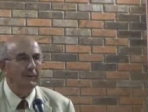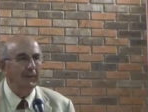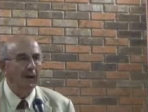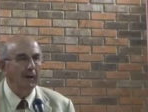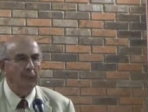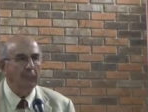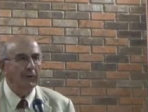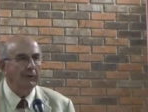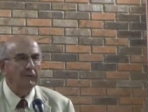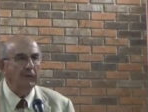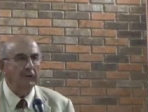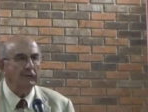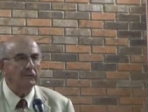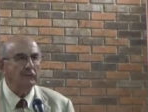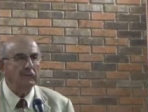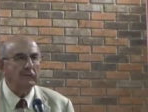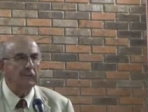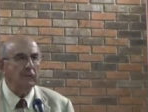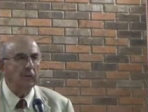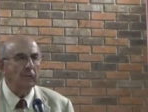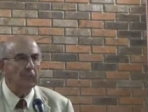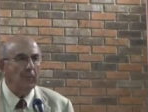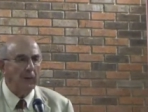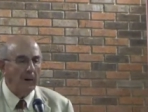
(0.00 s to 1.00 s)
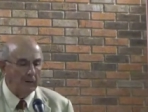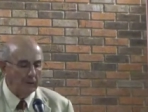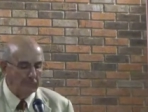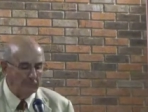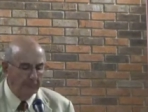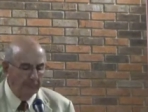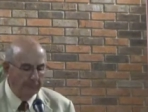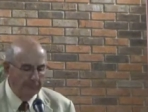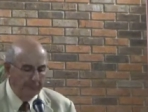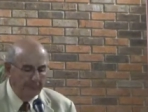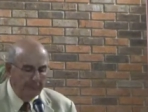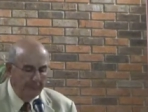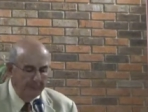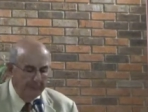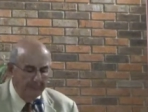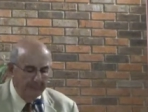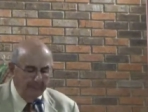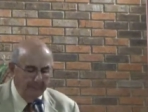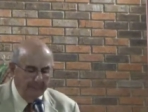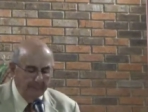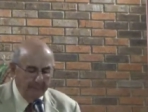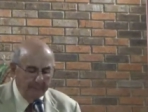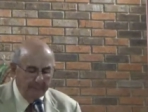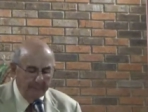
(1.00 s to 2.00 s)
I believe that's still possible
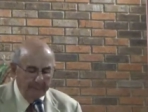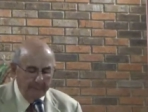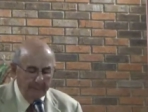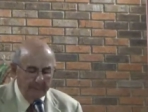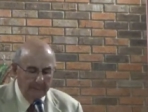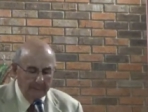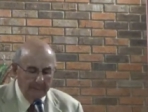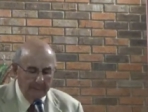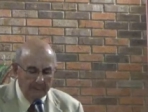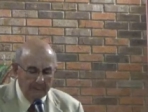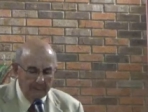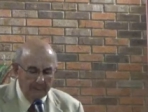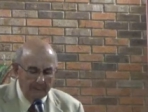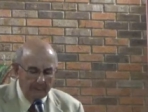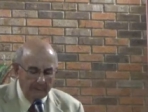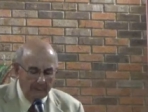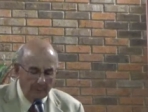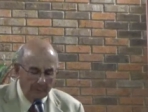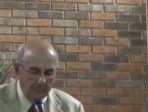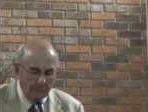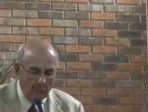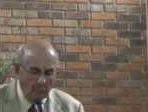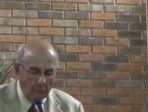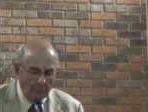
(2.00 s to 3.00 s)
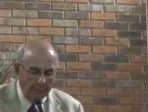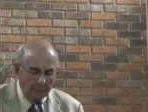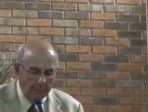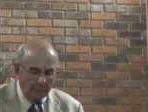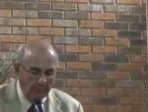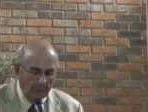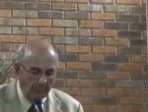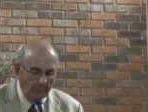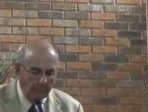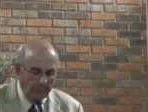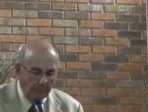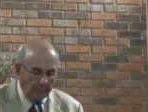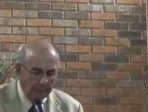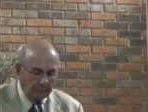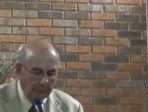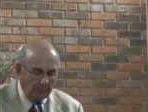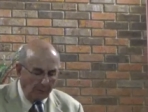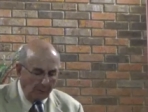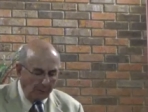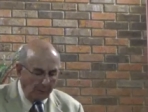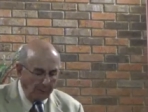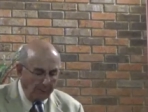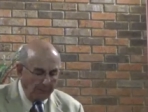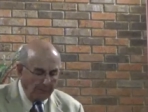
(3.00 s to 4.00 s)
today, according to the will of
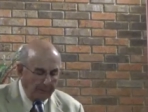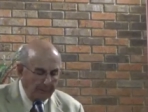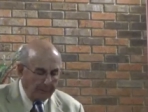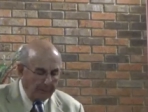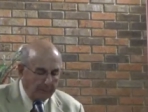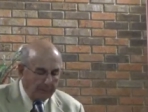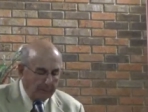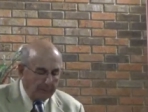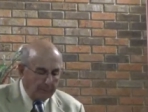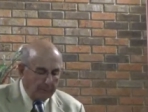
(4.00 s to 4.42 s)
God.